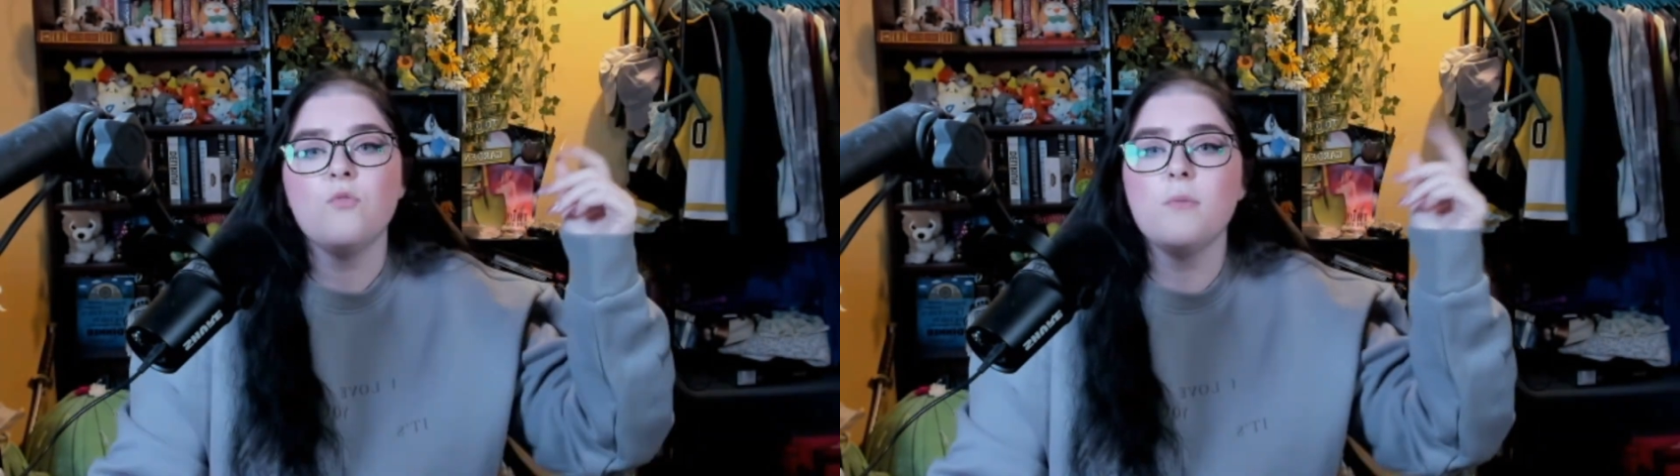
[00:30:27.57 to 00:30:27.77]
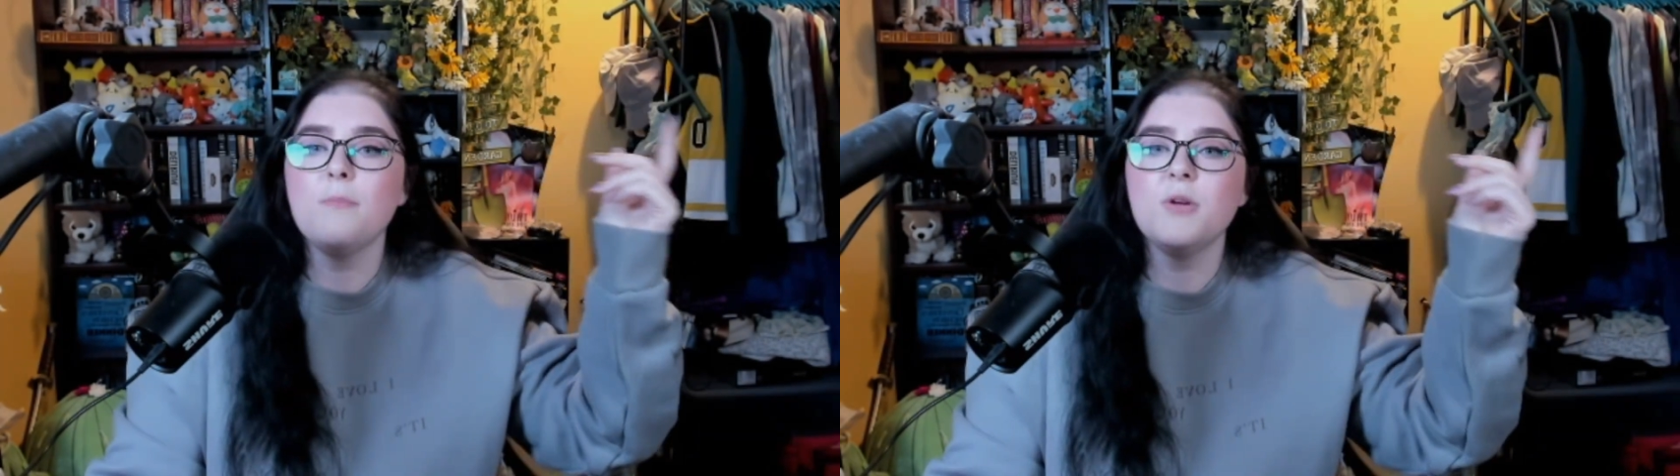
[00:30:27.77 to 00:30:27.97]

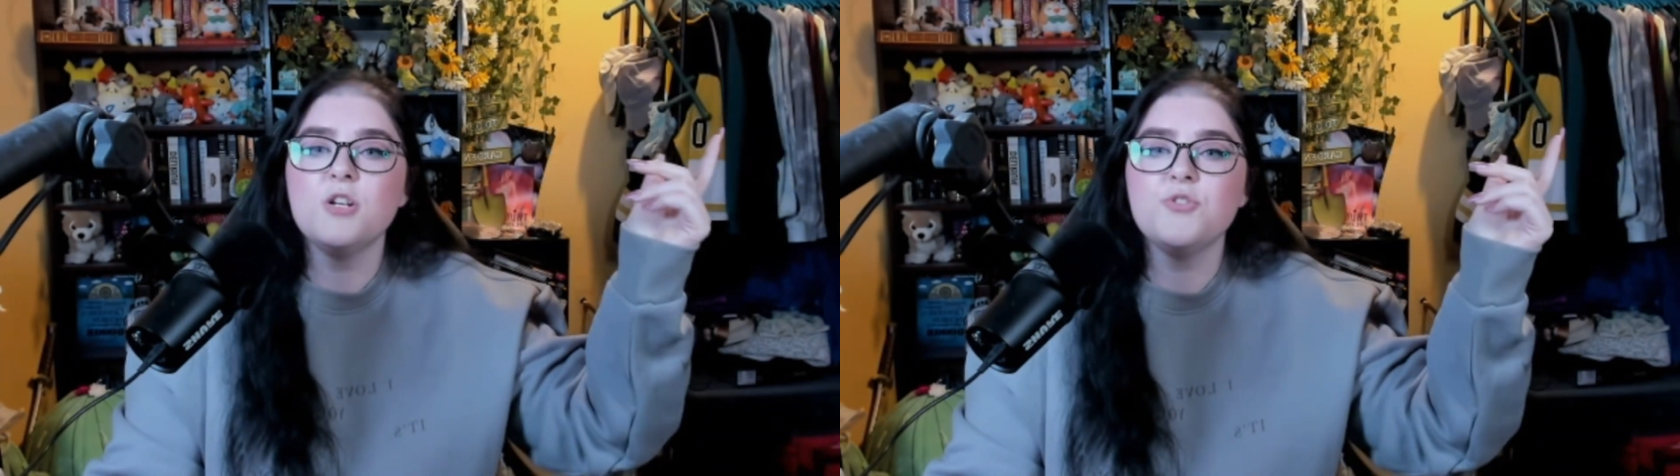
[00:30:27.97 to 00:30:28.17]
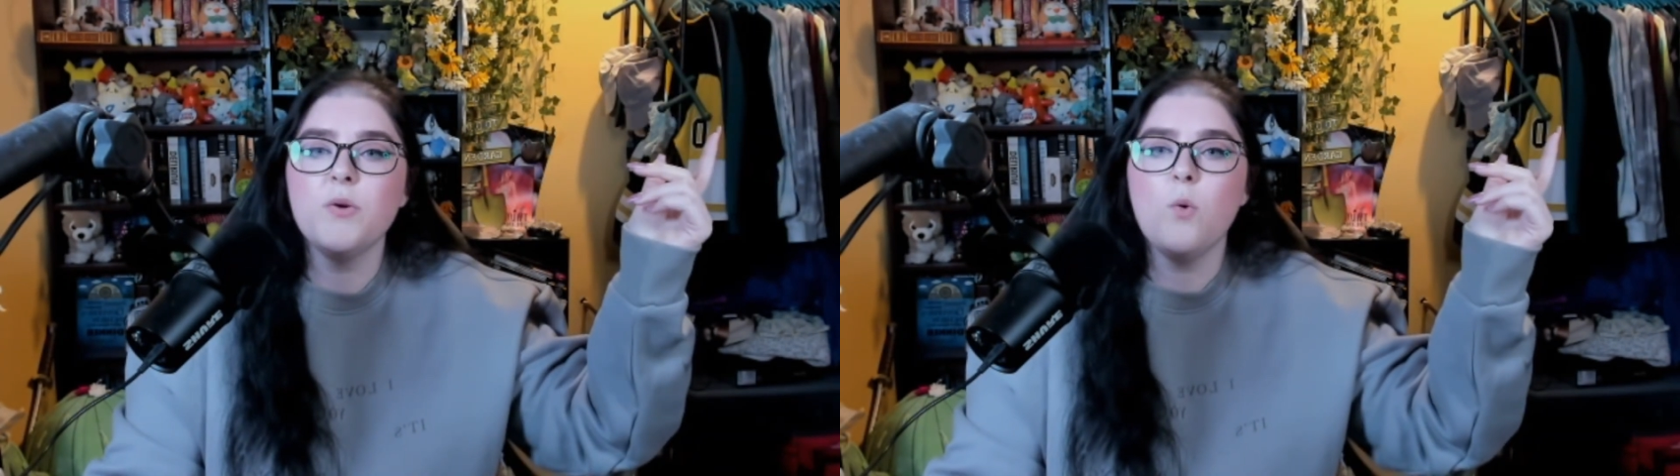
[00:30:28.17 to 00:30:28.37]
Remember to
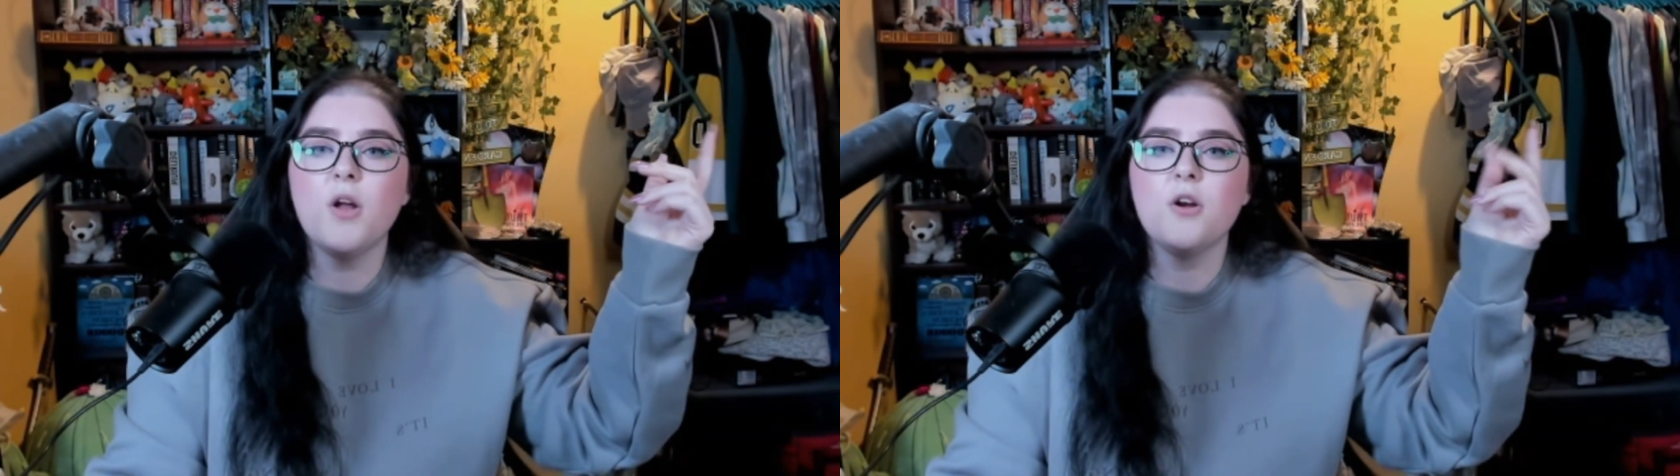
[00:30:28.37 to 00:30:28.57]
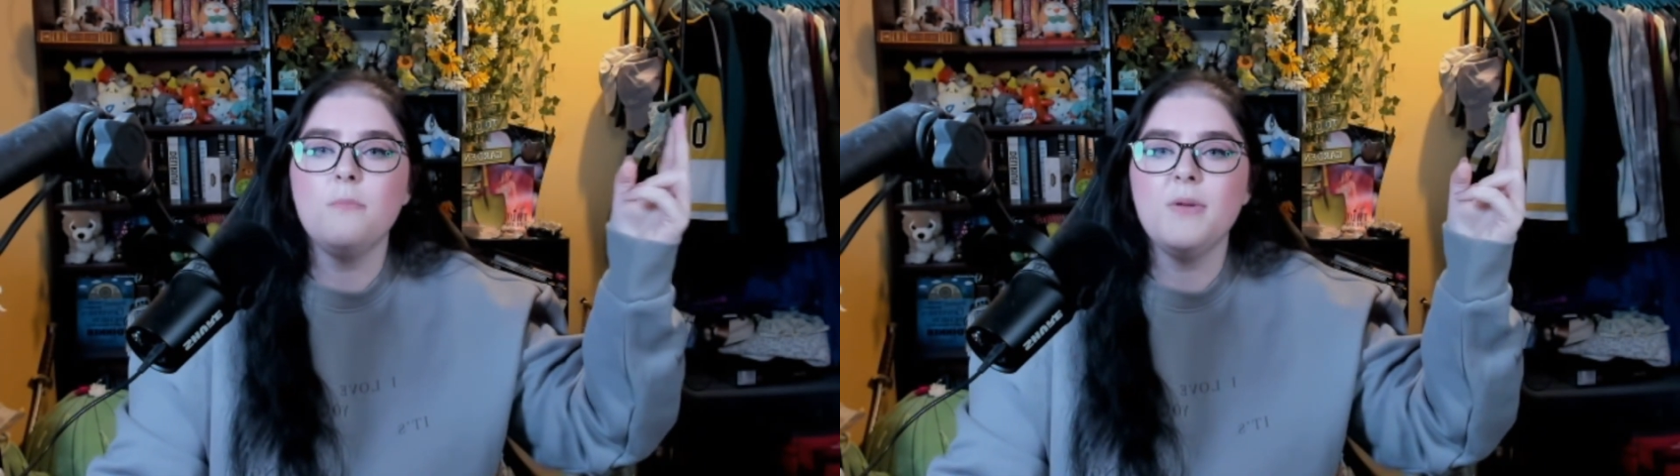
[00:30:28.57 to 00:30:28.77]
drink
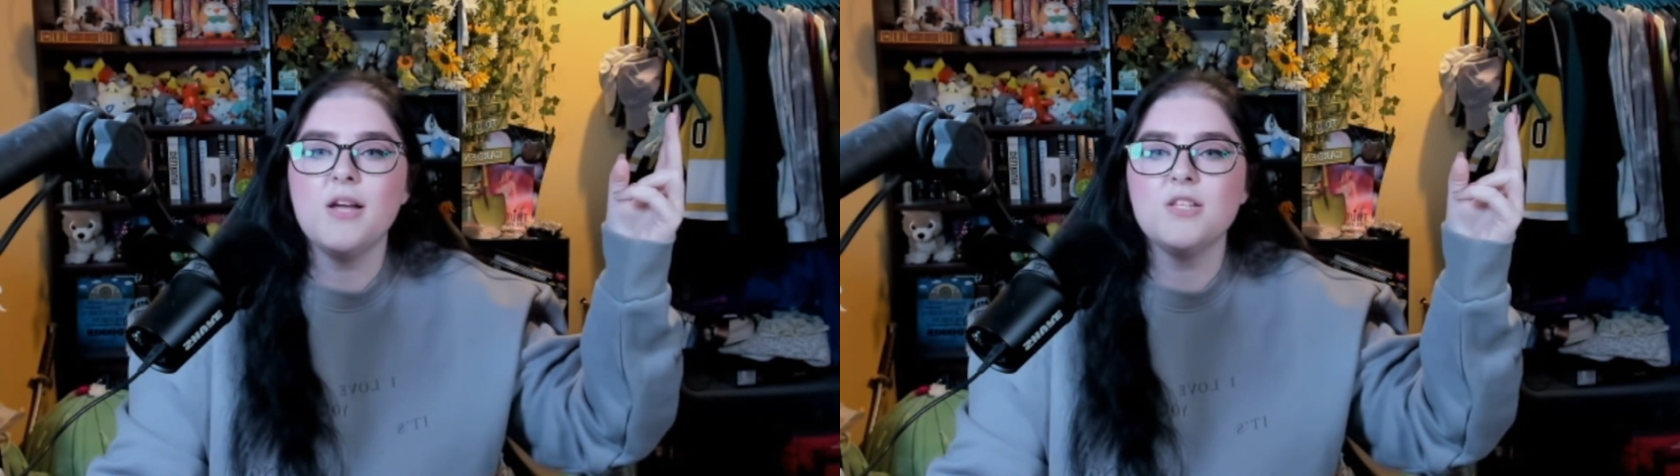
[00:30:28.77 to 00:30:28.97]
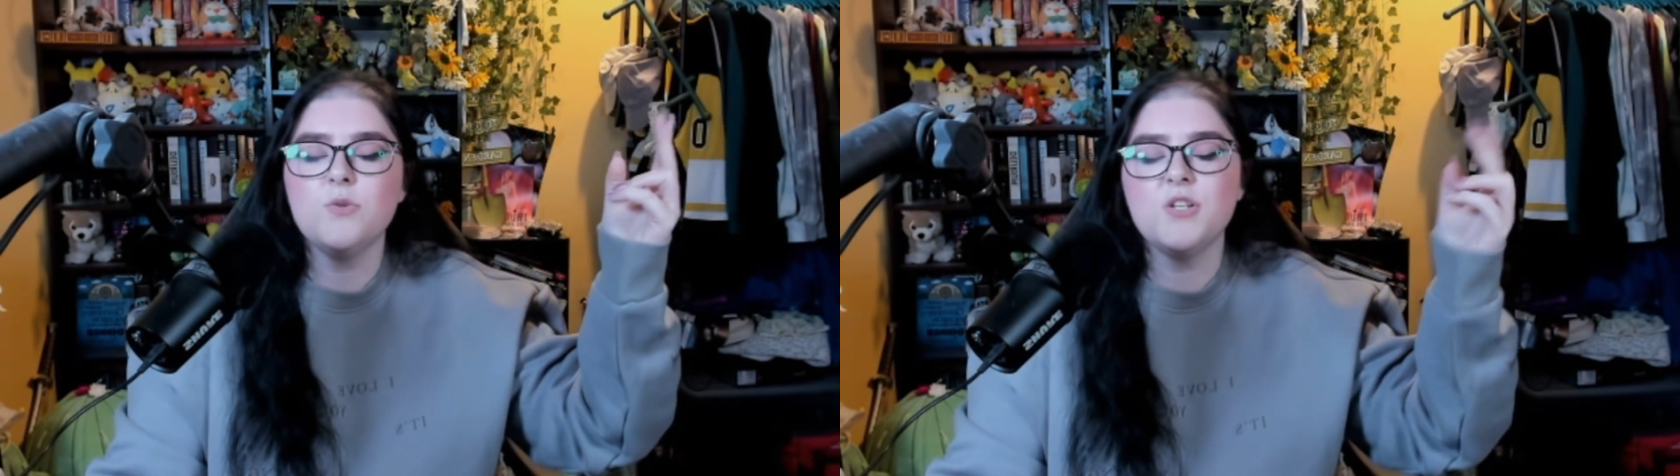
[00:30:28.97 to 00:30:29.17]
water and be
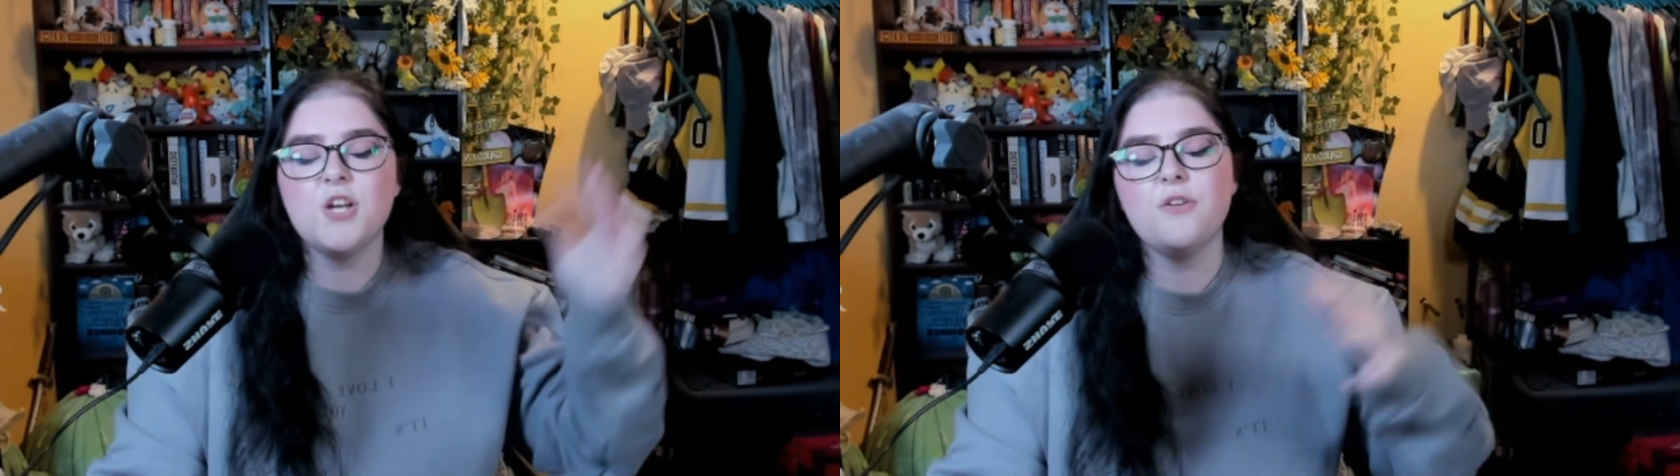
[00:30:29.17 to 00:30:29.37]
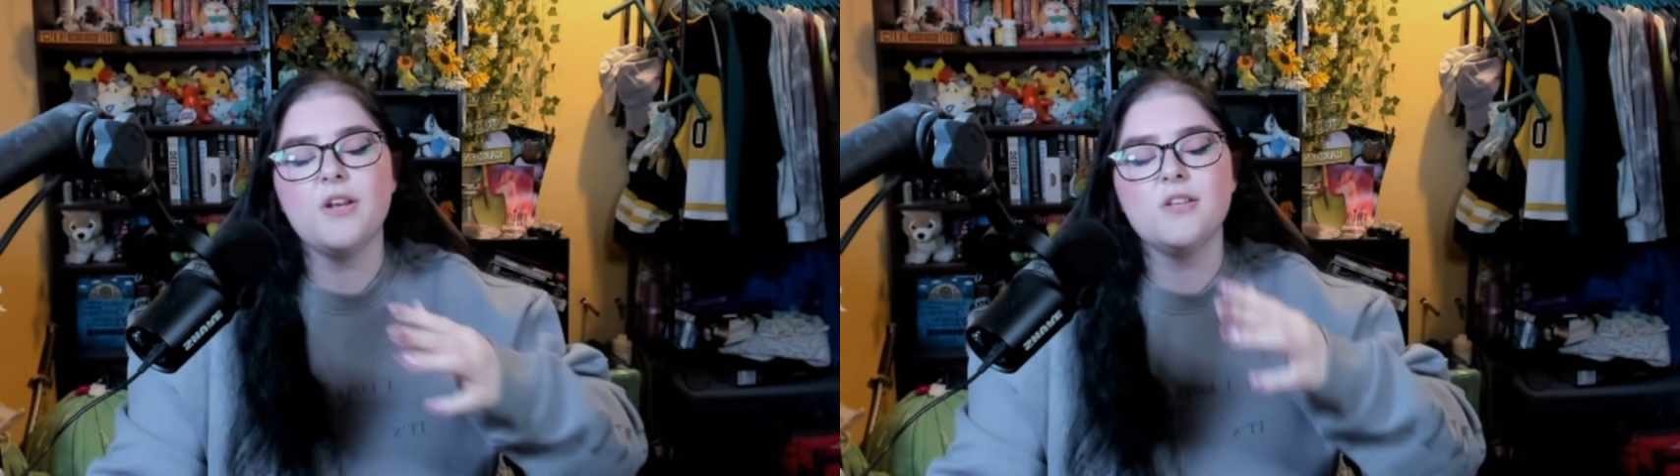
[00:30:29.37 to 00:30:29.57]
nice to each other and